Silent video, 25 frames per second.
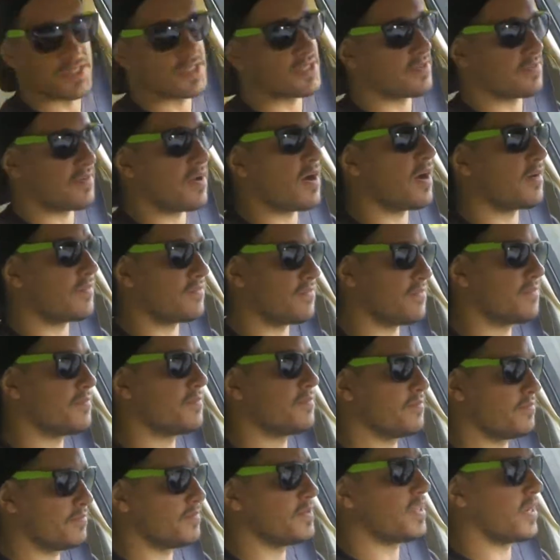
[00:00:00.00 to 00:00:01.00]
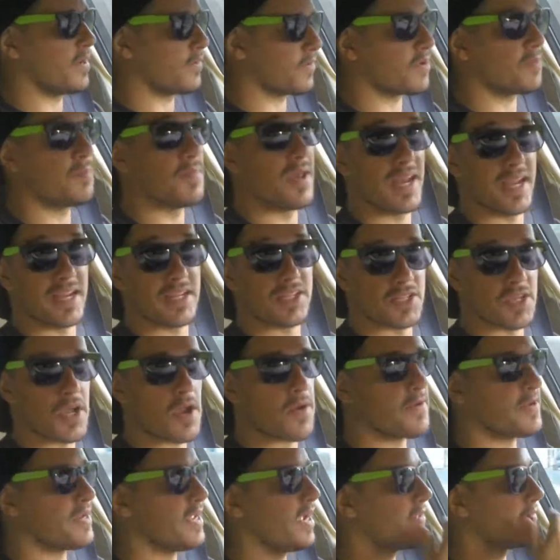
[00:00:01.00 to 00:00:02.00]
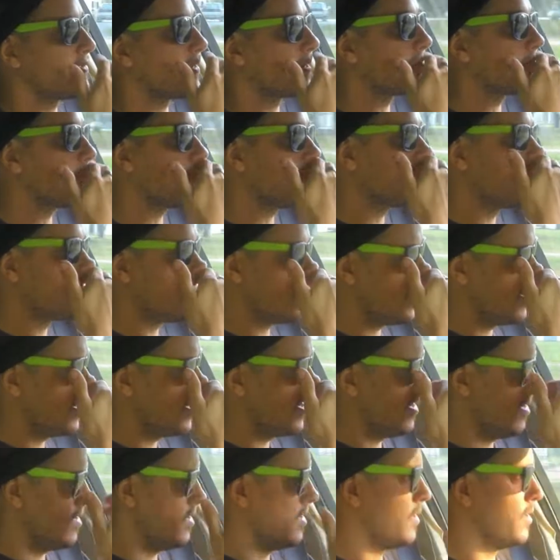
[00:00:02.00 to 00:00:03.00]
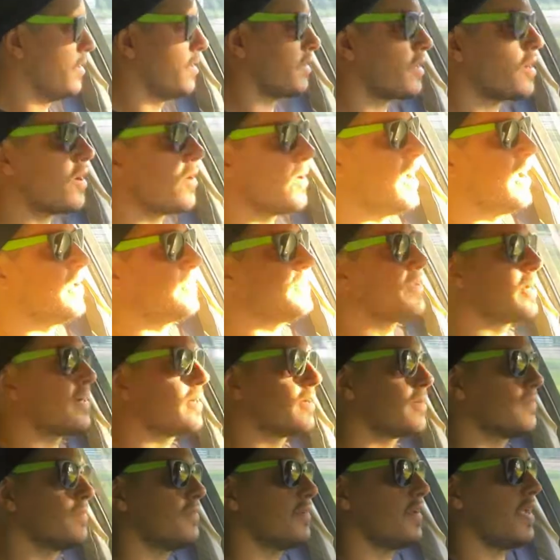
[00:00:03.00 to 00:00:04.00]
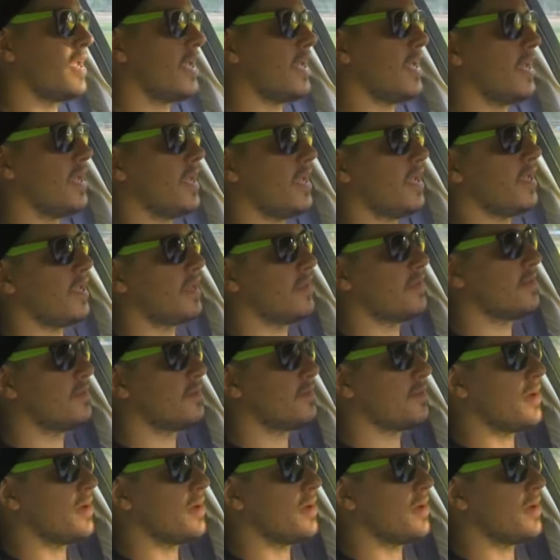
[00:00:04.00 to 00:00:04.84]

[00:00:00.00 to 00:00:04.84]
of you know, committing to going down there. Go down there, and